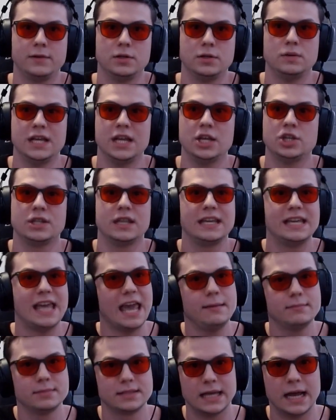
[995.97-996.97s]
to teach the
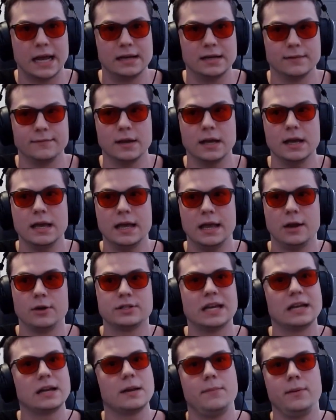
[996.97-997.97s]
game side of,
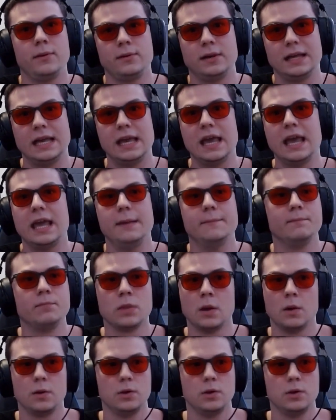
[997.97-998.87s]
here's how to build a game,